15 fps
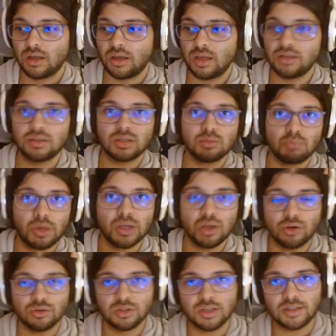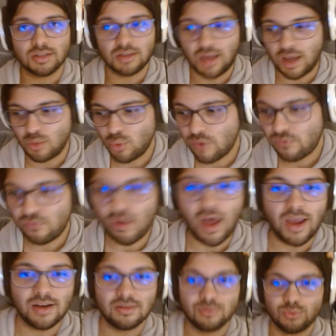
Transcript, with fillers: in symbiosis, and we're fine.